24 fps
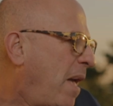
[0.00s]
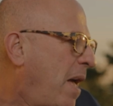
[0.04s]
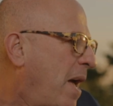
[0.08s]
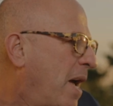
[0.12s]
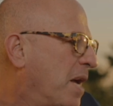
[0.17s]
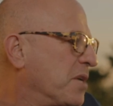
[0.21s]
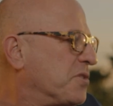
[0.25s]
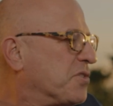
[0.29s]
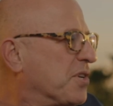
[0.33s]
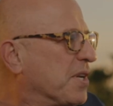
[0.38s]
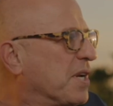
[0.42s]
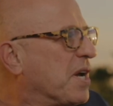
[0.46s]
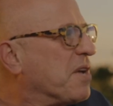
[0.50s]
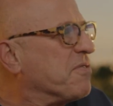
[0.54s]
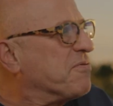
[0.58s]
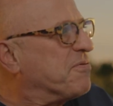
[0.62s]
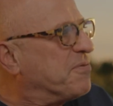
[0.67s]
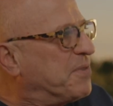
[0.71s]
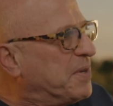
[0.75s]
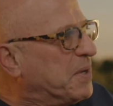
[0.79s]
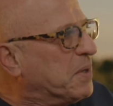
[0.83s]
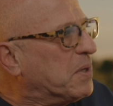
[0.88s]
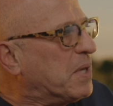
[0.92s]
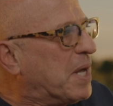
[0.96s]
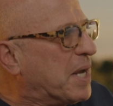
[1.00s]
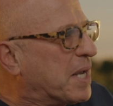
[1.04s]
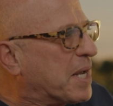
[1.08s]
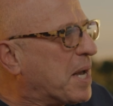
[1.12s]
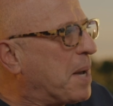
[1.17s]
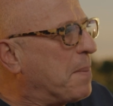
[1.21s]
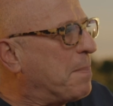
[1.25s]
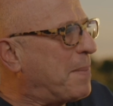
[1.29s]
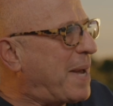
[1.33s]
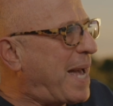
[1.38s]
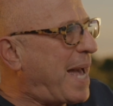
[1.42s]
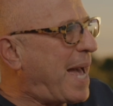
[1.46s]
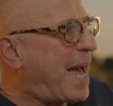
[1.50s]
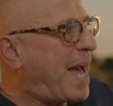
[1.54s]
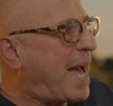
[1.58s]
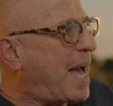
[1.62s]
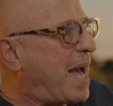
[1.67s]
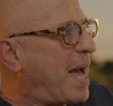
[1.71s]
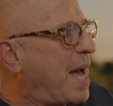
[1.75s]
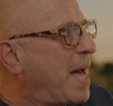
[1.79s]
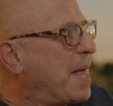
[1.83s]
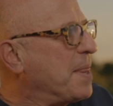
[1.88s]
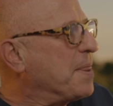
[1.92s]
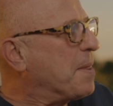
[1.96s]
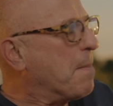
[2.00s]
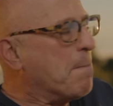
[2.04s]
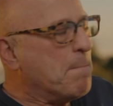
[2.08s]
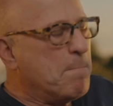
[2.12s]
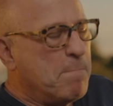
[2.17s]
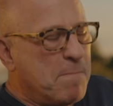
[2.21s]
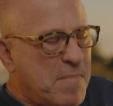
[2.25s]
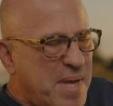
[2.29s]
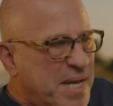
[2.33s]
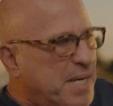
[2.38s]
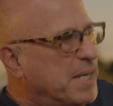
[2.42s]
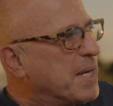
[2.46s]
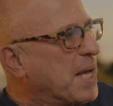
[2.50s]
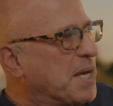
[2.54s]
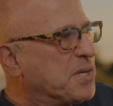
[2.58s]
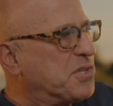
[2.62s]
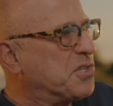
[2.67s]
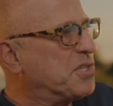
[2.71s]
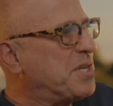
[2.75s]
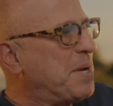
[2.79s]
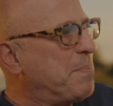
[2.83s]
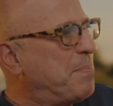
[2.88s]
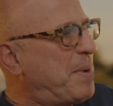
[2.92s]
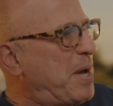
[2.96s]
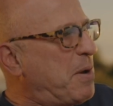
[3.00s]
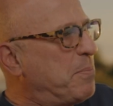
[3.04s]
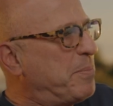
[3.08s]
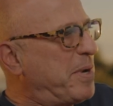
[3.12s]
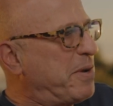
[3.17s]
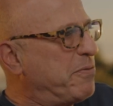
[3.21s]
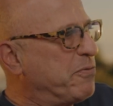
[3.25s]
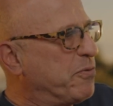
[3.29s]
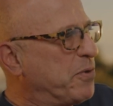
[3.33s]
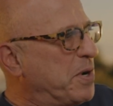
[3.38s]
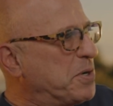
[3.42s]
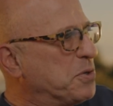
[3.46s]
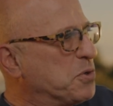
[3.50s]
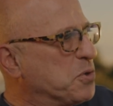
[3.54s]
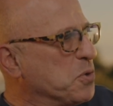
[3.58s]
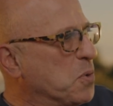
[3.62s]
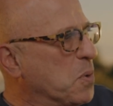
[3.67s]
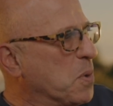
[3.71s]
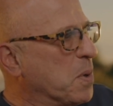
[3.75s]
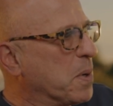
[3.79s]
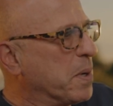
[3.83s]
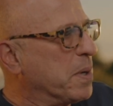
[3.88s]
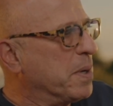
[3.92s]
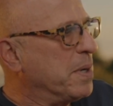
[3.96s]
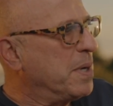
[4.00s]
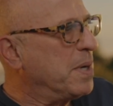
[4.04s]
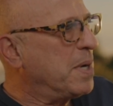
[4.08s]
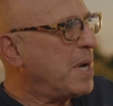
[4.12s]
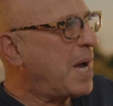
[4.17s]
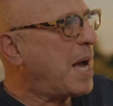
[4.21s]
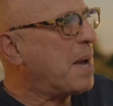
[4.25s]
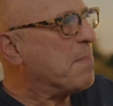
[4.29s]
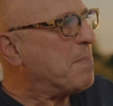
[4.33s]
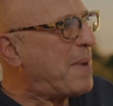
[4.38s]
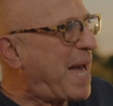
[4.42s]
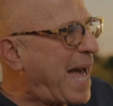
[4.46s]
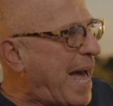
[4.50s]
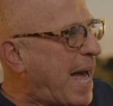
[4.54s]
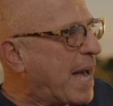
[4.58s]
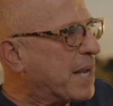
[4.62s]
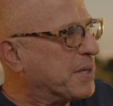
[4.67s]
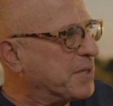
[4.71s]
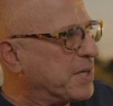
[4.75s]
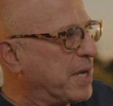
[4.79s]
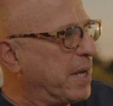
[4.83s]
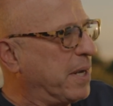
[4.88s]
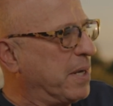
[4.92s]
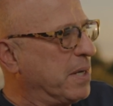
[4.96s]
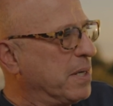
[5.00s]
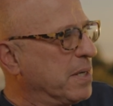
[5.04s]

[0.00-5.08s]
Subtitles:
I said, I feel like the minute I step out my front door, I'm acting.